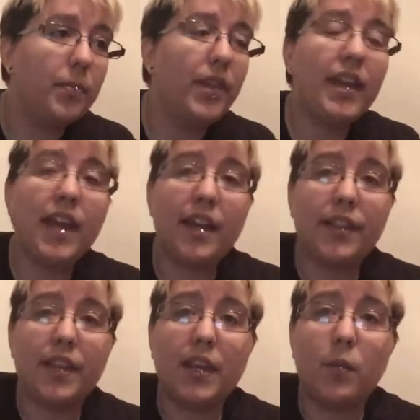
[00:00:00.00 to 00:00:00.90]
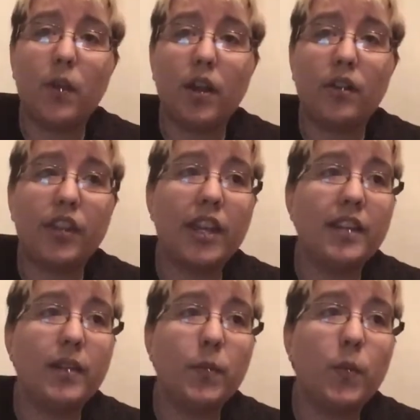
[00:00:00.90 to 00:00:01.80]
they had a thing where they
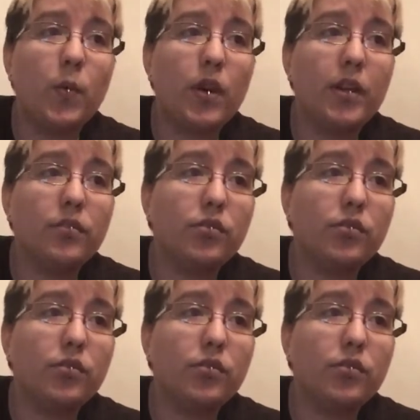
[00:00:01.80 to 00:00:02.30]
didn't want